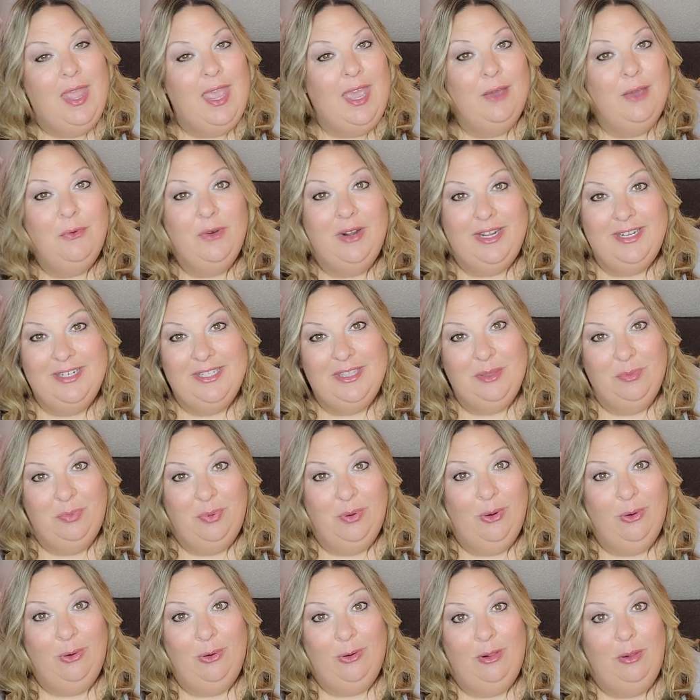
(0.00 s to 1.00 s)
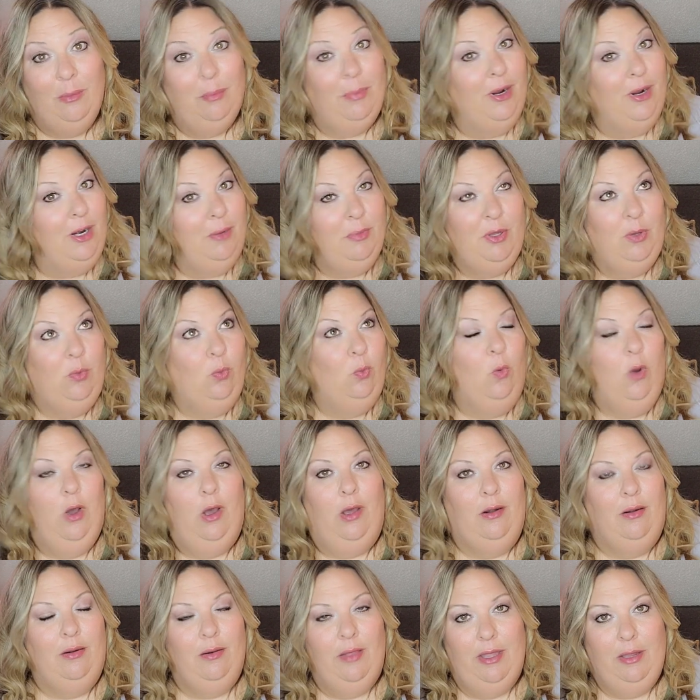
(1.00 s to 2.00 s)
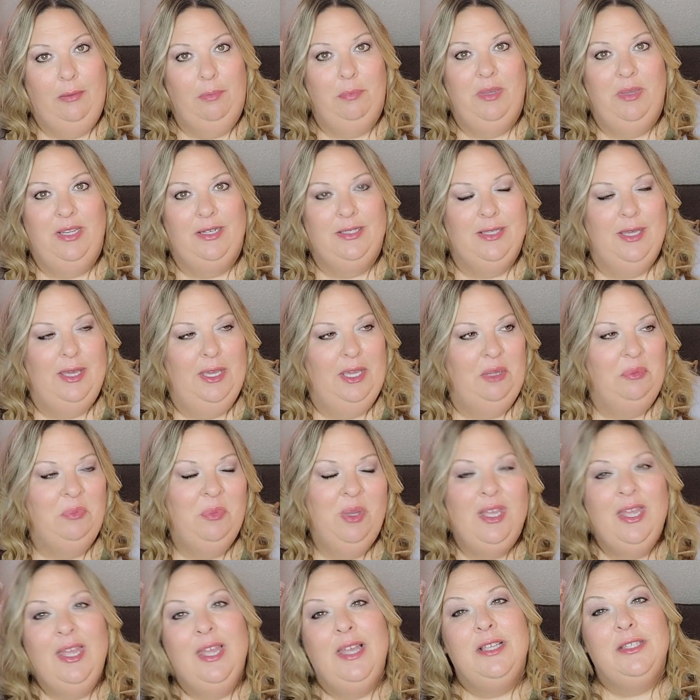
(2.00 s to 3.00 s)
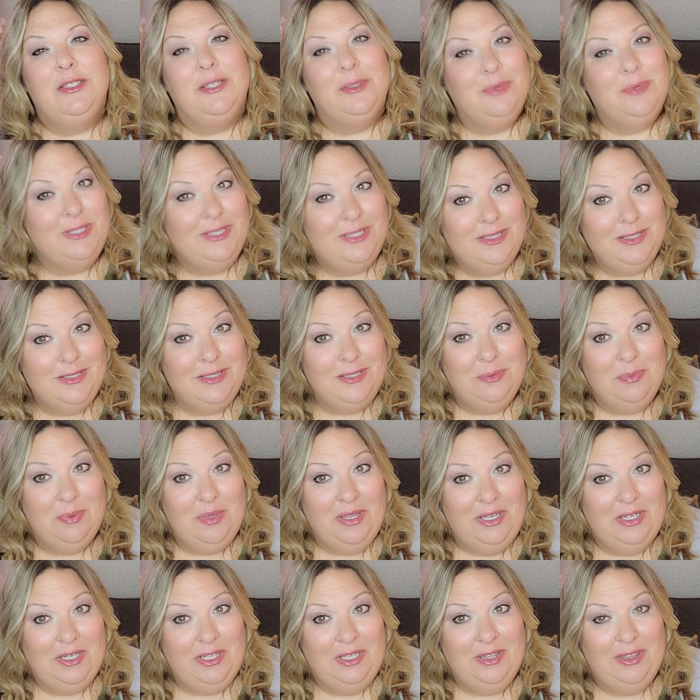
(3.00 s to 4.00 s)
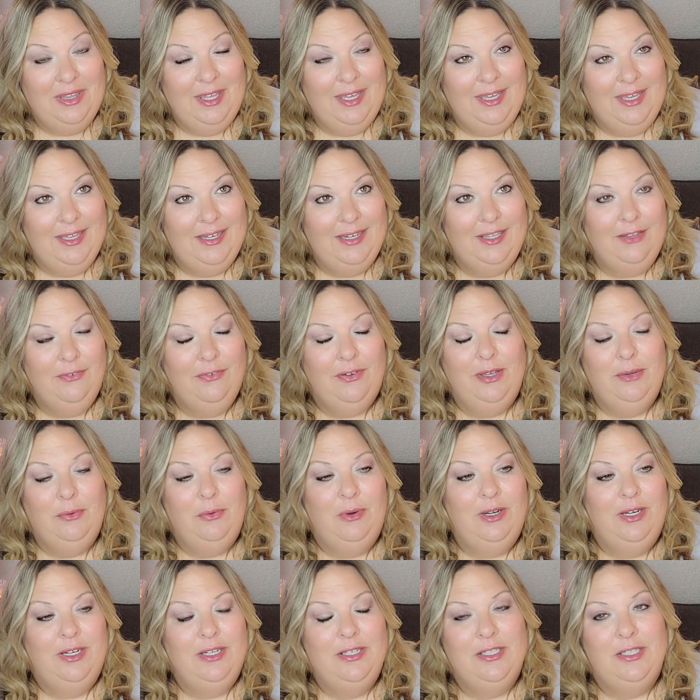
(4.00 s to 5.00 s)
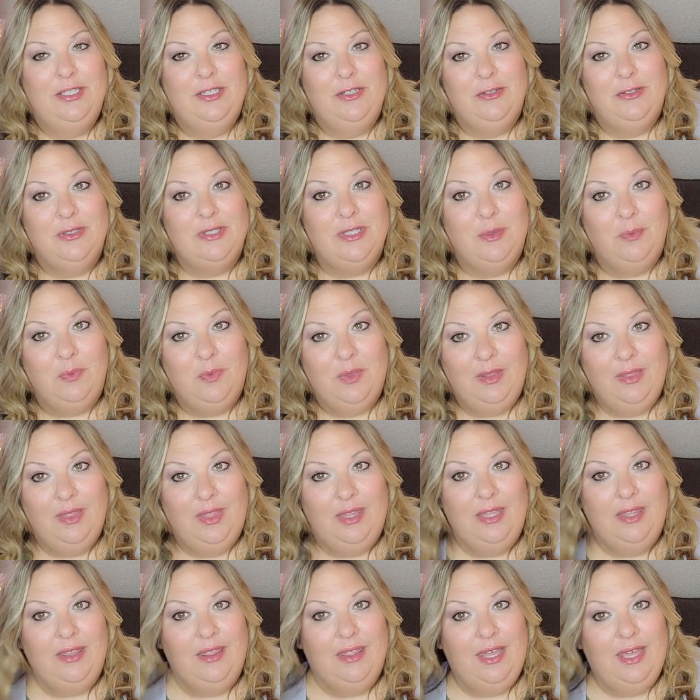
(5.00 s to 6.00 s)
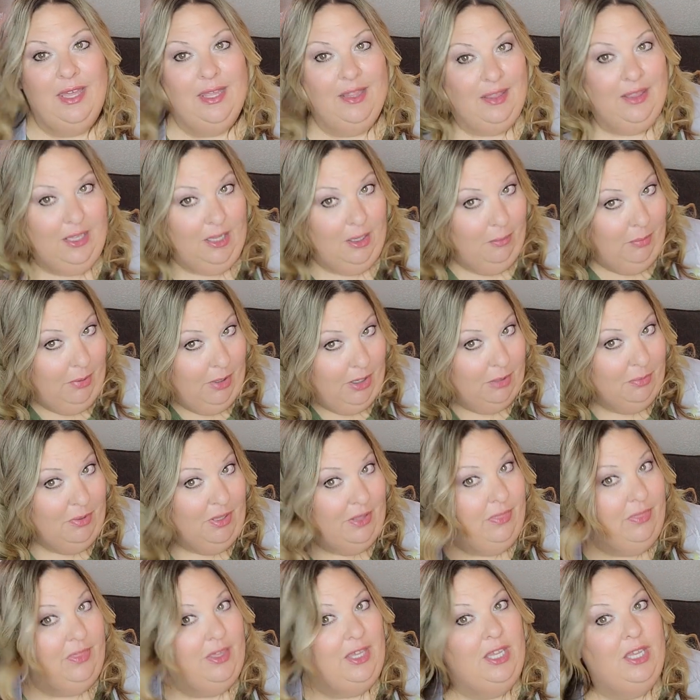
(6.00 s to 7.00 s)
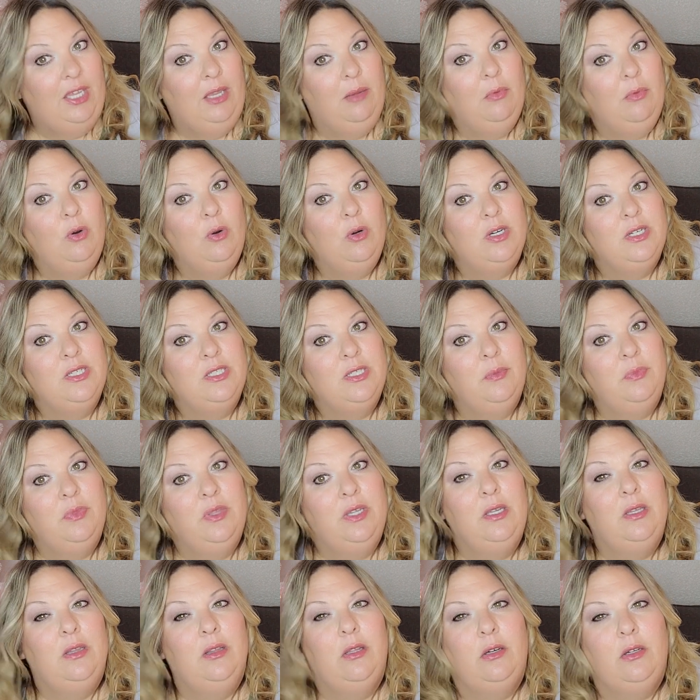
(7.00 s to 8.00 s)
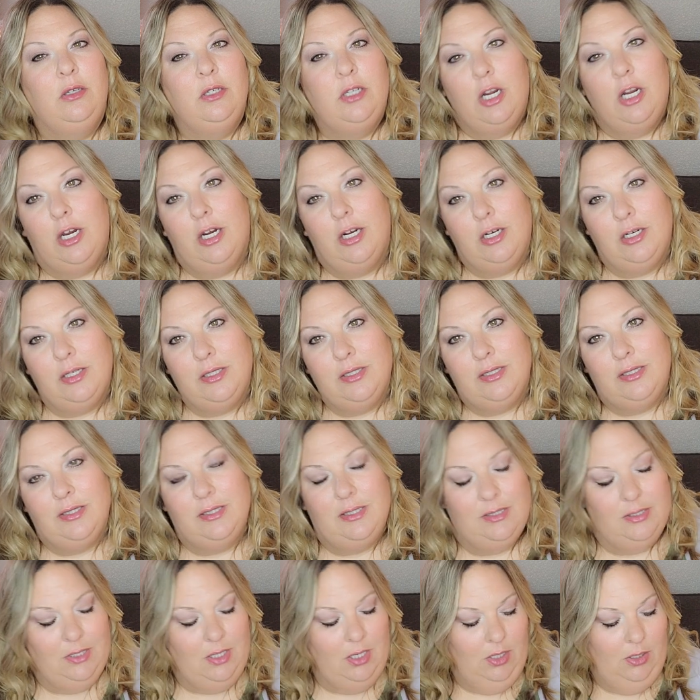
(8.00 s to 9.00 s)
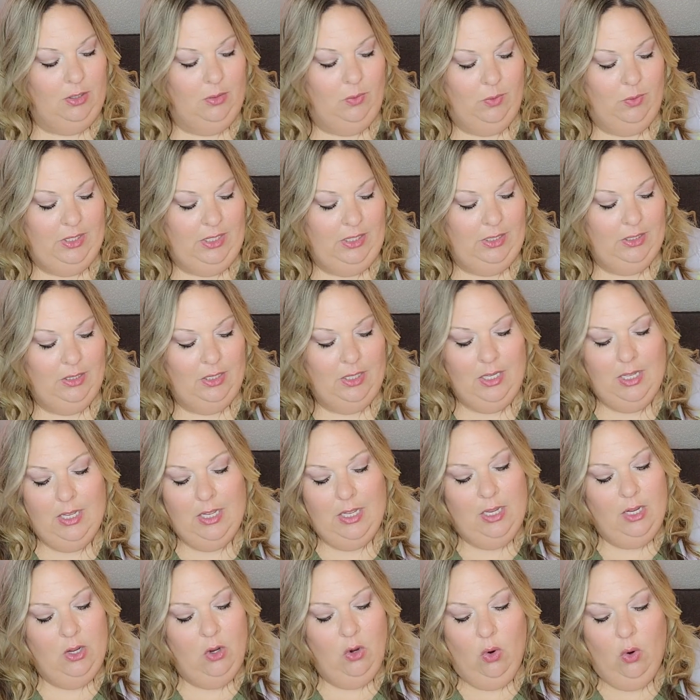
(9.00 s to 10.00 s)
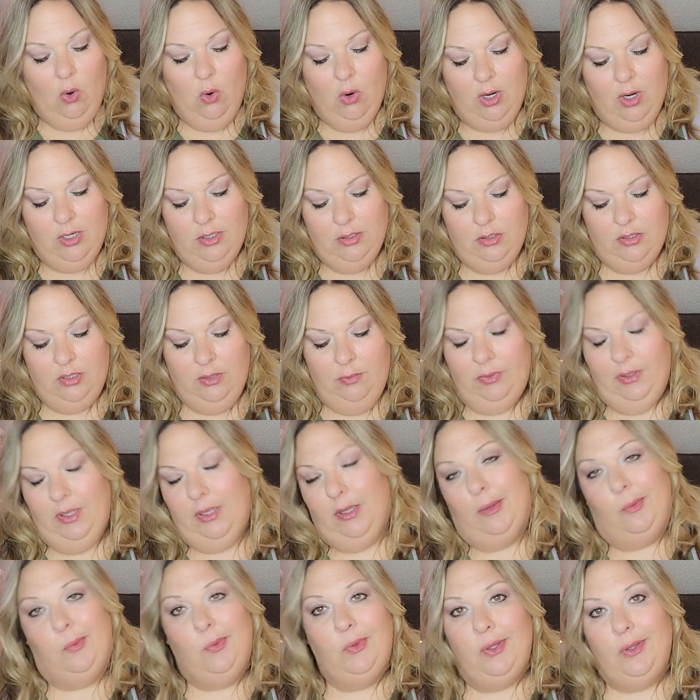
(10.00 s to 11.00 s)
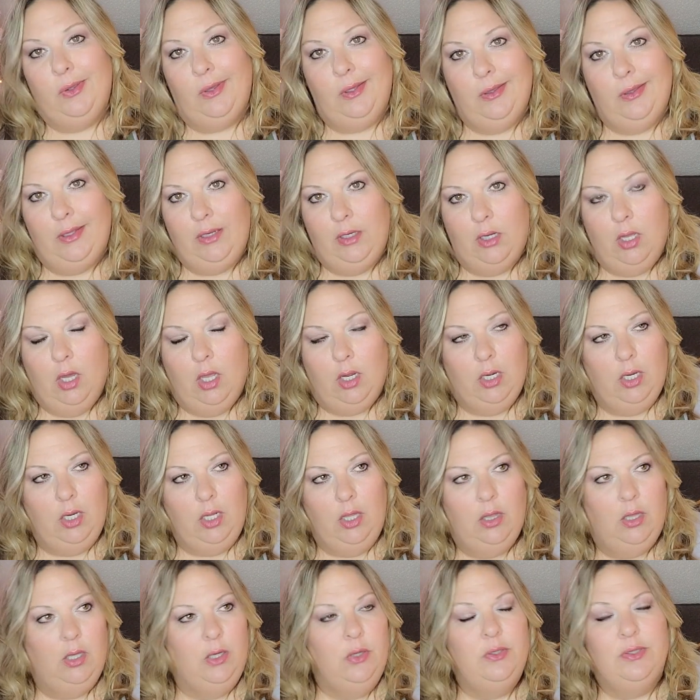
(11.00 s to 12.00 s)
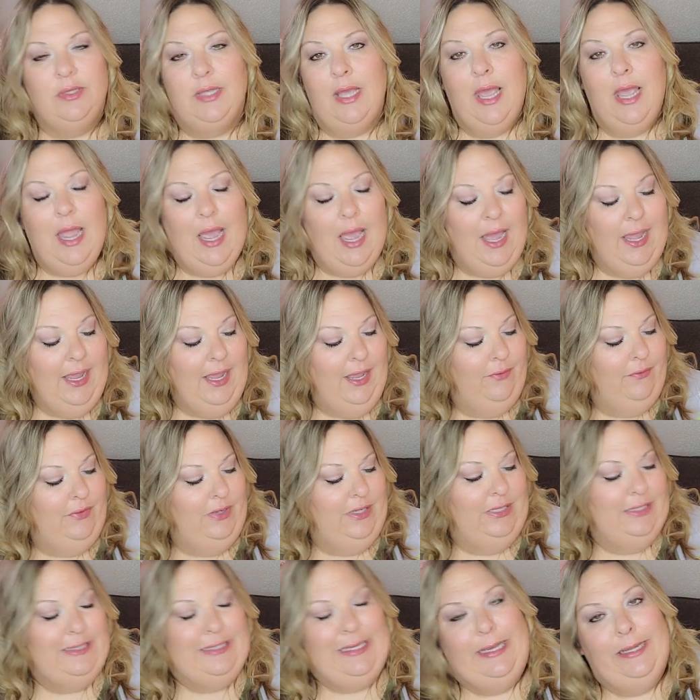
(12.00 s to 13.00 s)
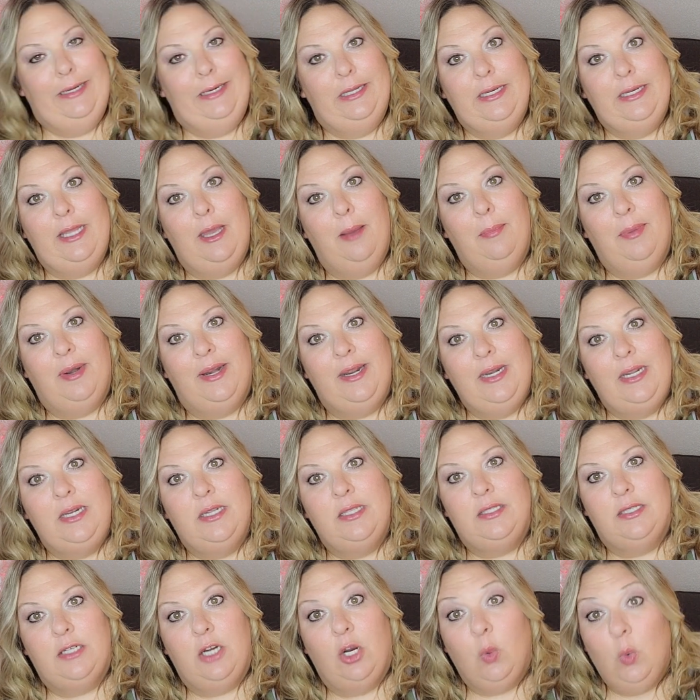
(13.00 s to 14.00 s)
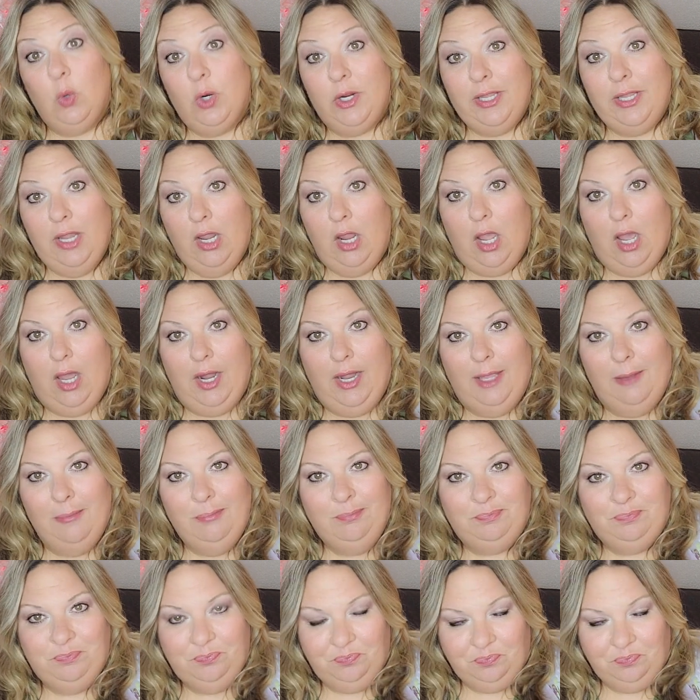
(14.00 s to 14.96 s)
And when I did the poll, Barbie won like big time. So I'm still debating that if I wanted to do something like that, like a Barbie theme or something a little darker since it's Halloween or something completely like not any of those. I haven't decided yet, but I need to start working on it.